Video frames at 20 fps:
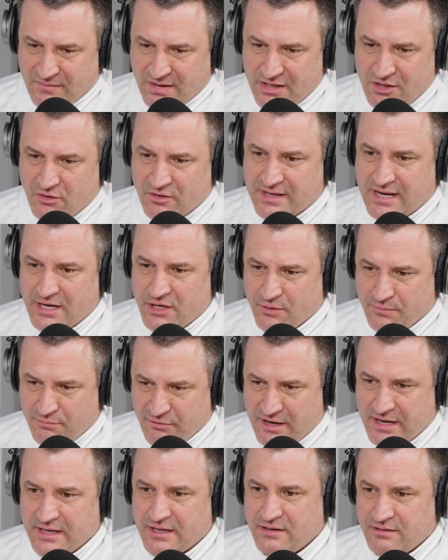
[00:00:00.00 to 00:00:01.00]
you know, Kendall
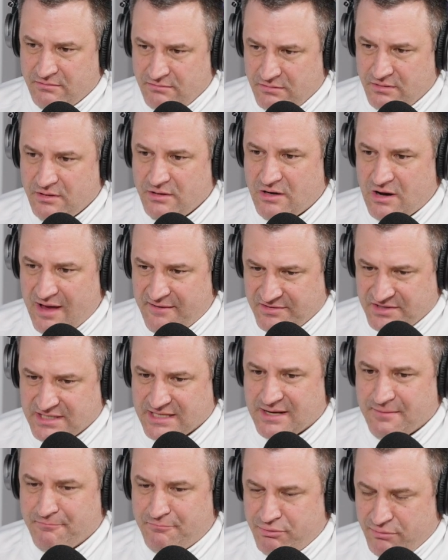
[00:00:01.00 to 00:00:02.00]
Braden, you know,
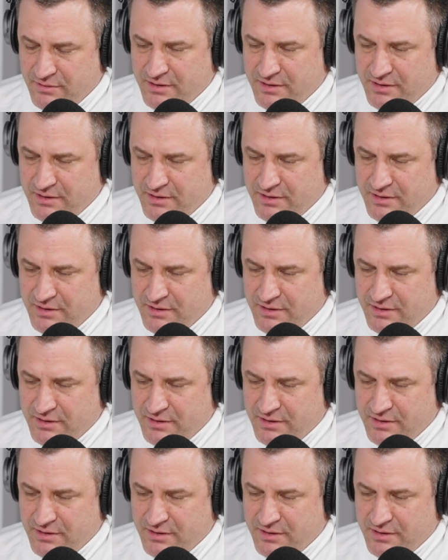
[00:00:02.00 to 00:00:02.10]
obviously